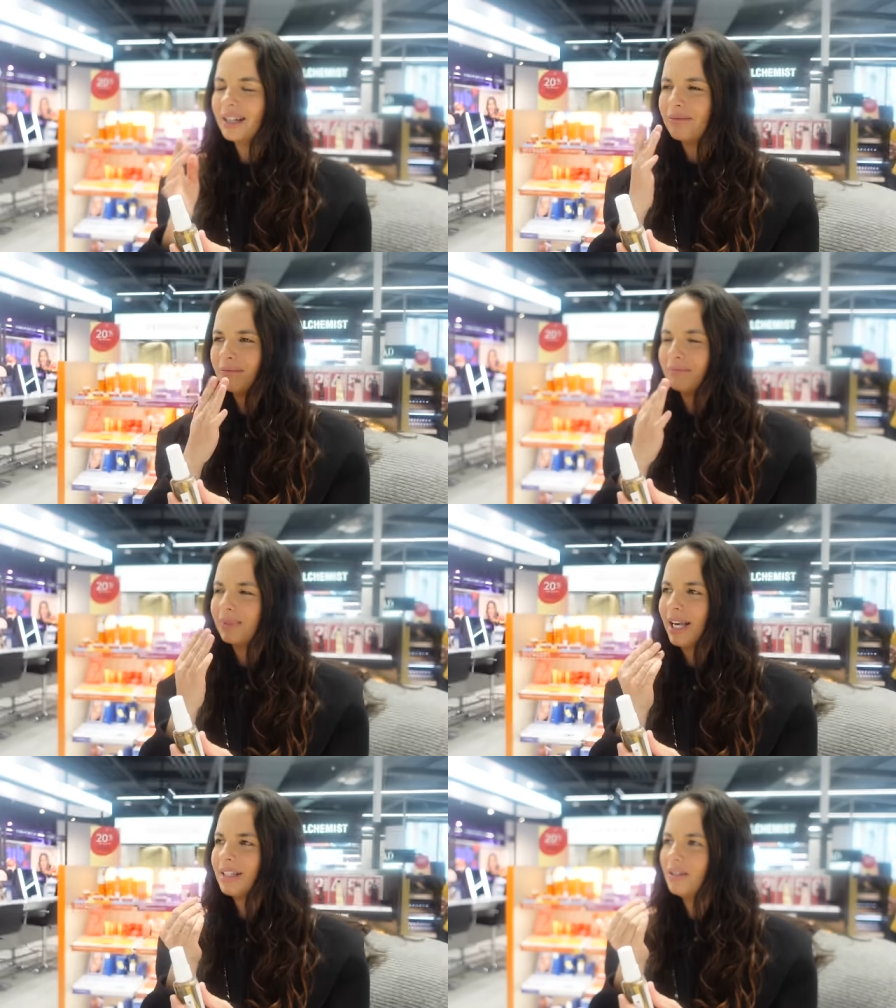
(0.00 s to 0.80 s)
it
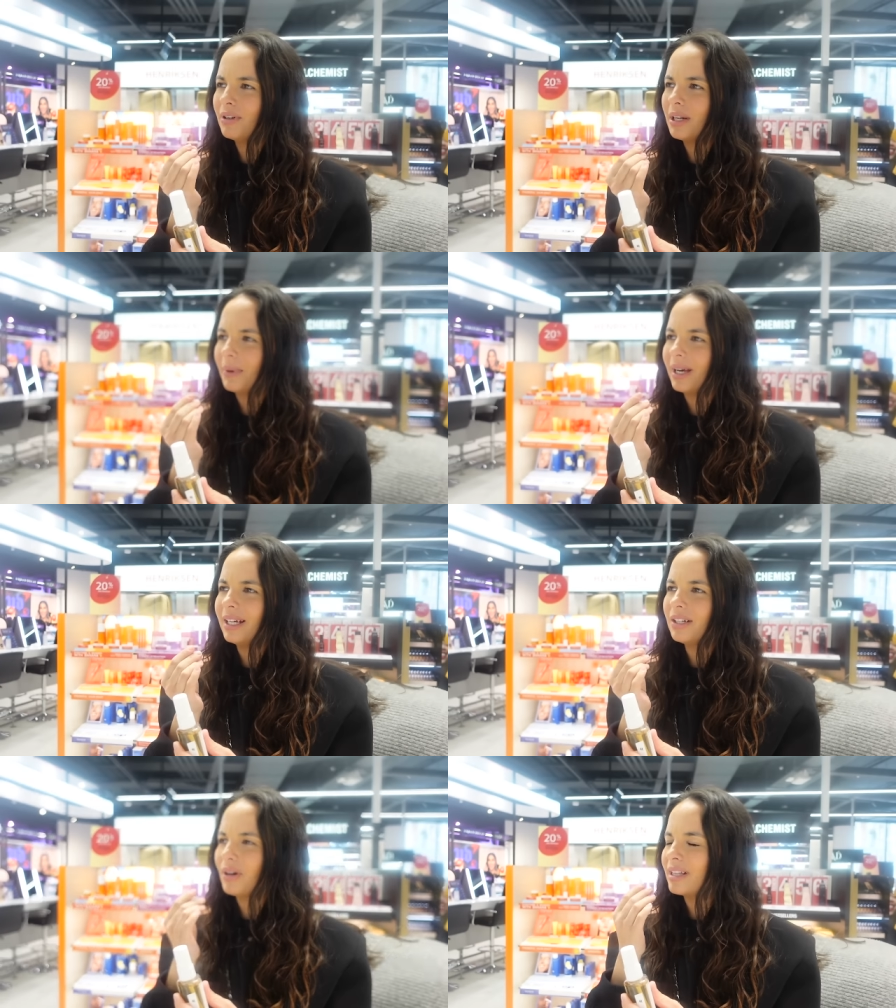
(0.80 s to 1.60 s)
tasted really
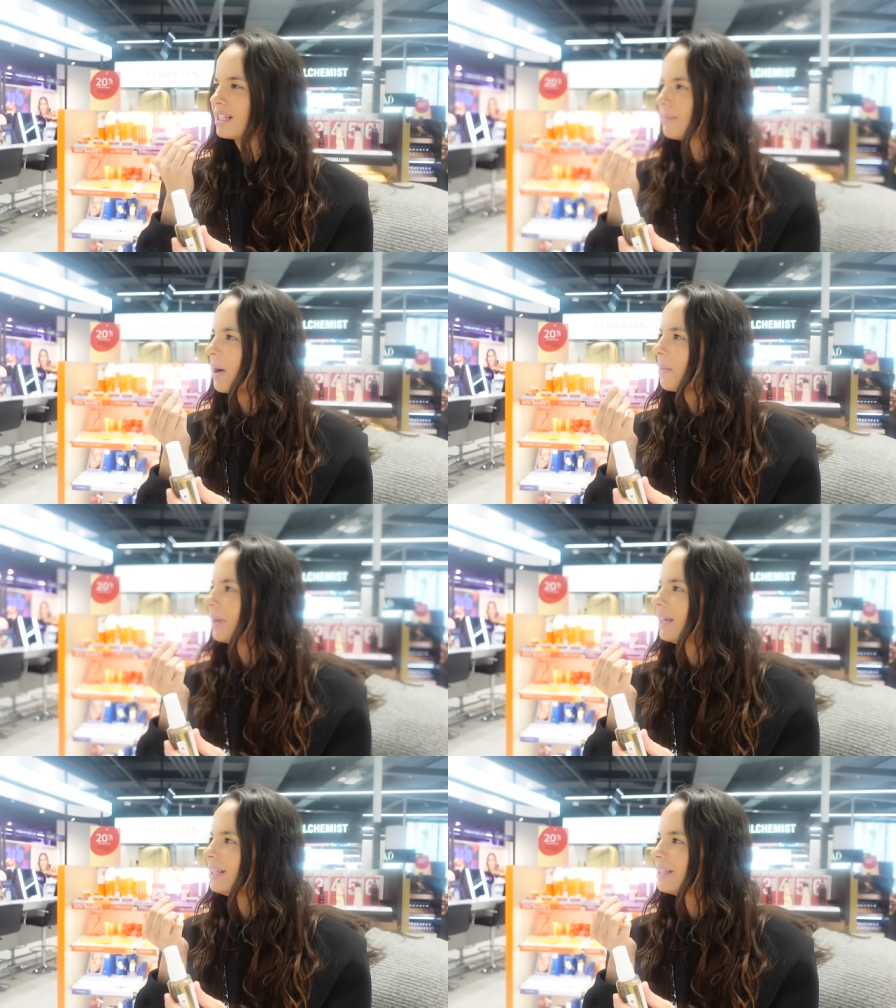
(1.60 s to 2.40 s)
weird and smelt
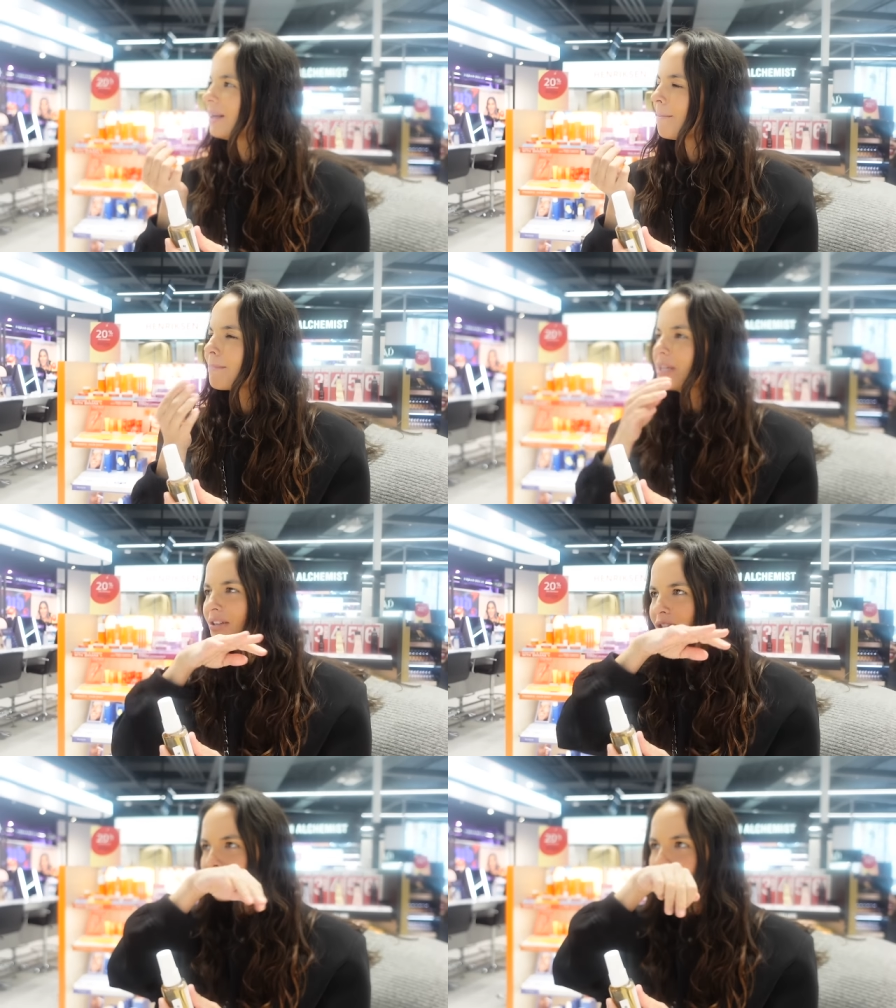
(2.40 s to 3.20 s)
weird.
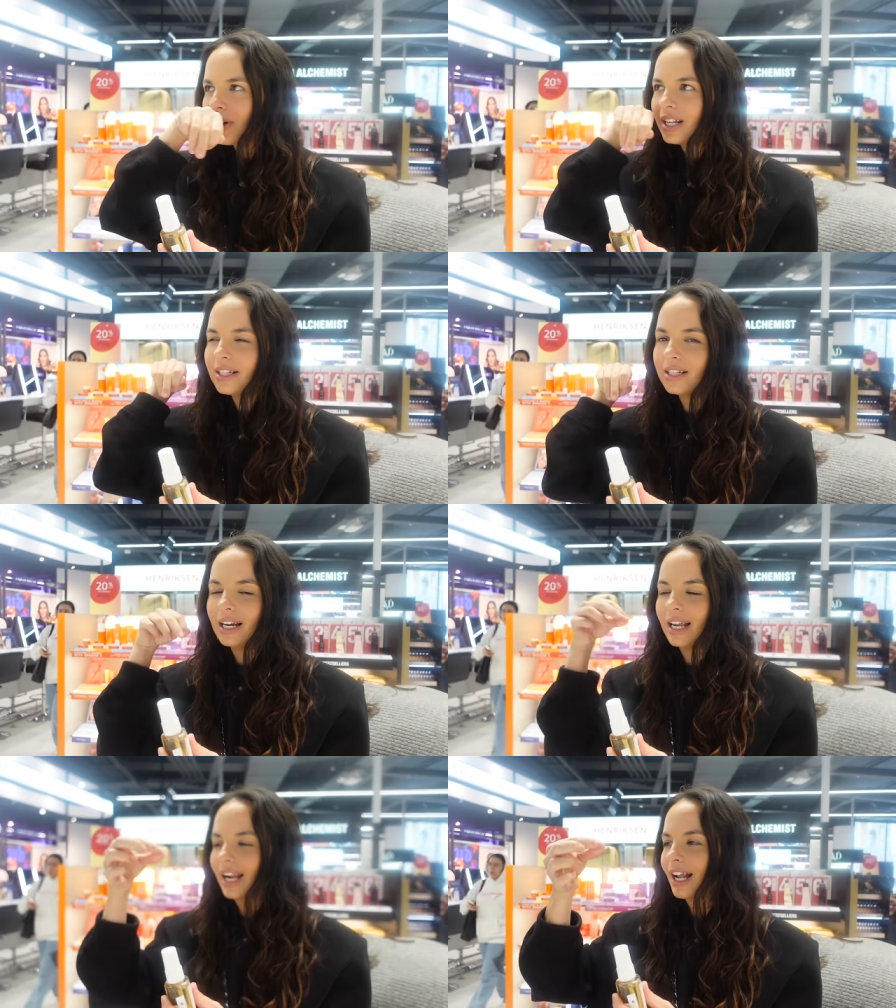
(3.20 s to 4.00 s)
So I took it off
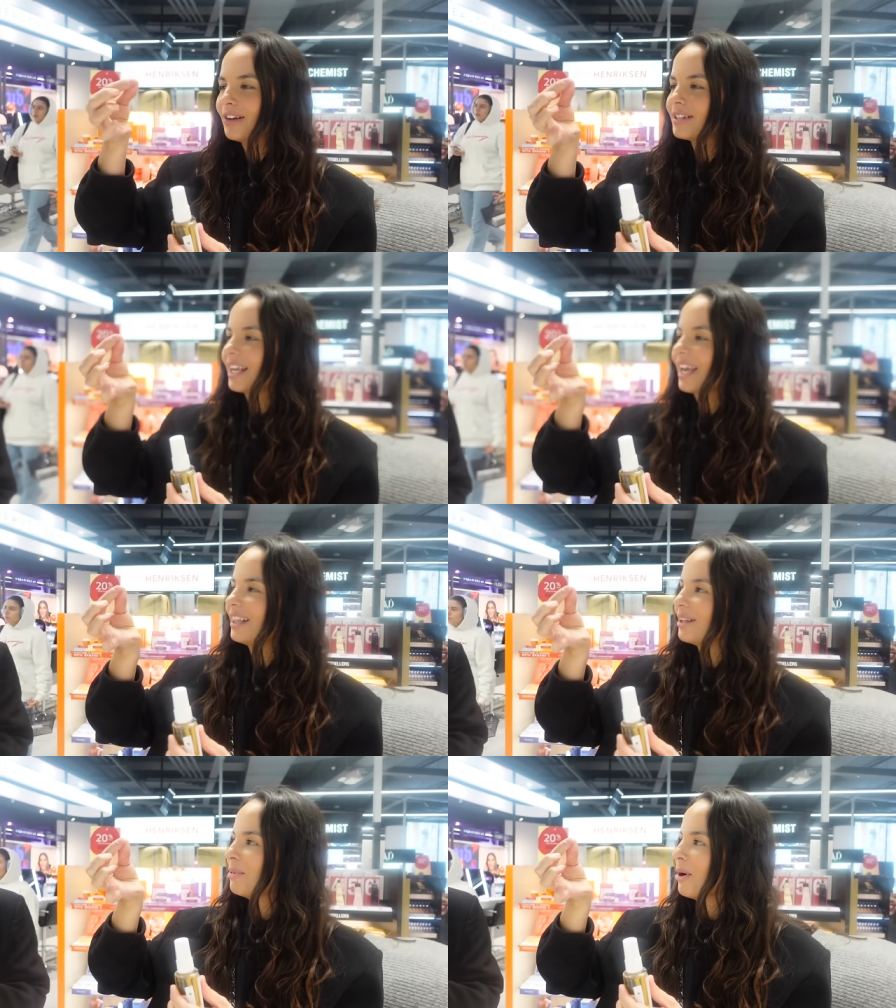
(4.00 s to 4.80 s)
instantly and I looked
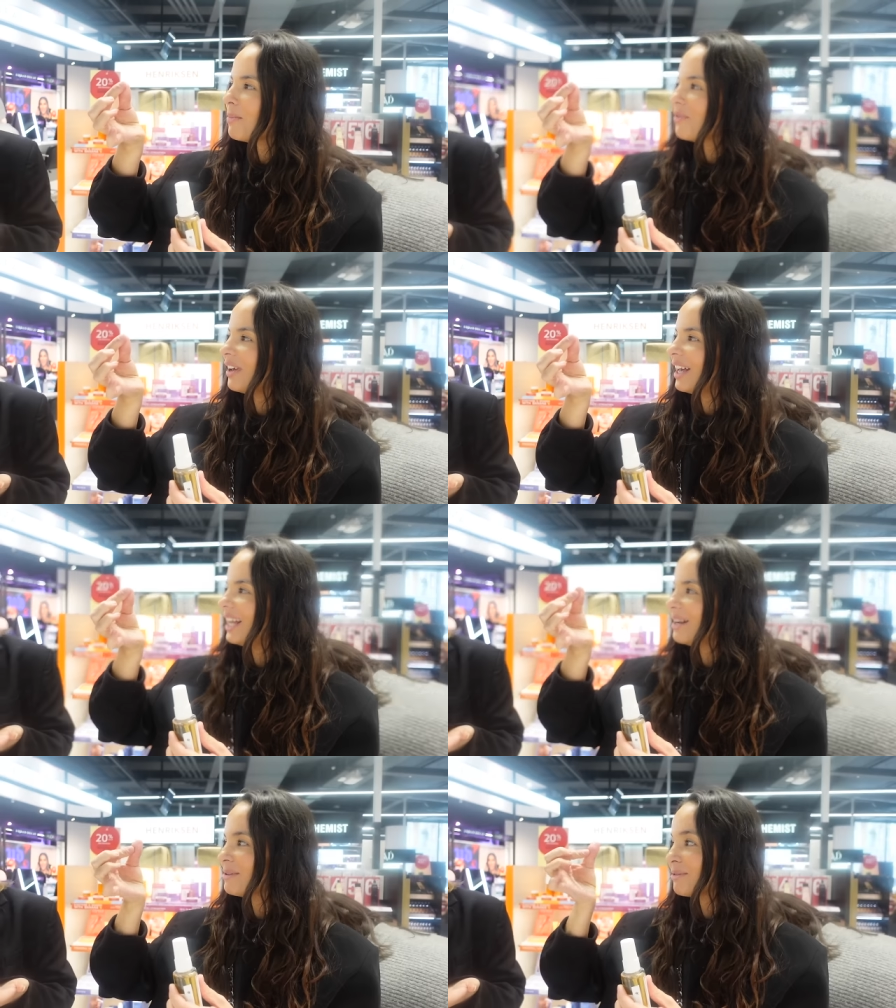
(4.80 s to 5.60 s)
in the bottom of it
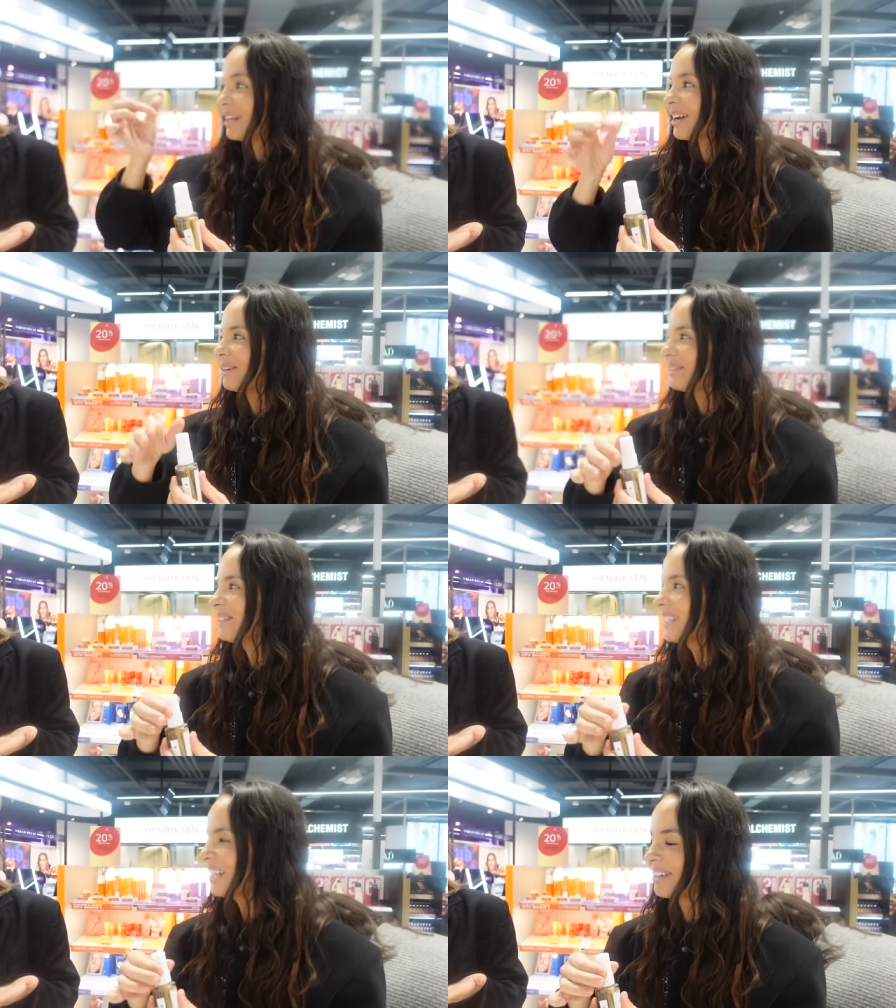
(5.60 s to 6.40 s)
and it was really old.
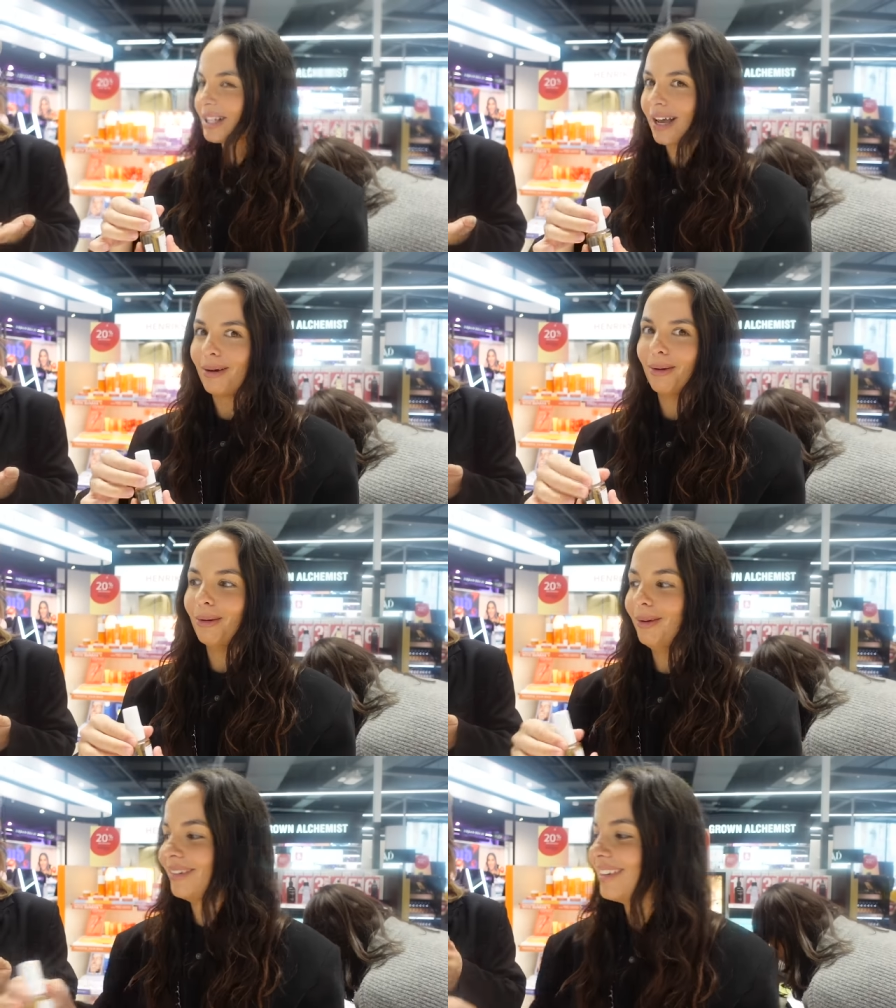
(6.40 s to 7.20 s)
I was like,
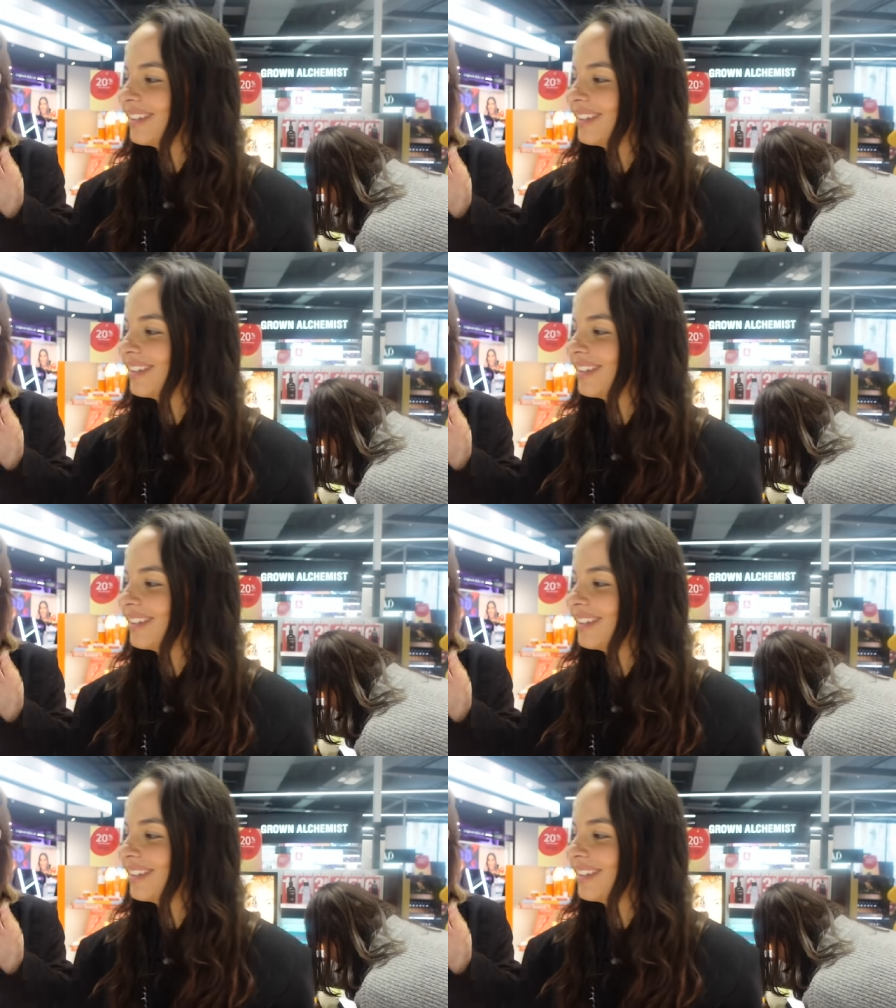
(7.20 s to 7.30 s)
oh,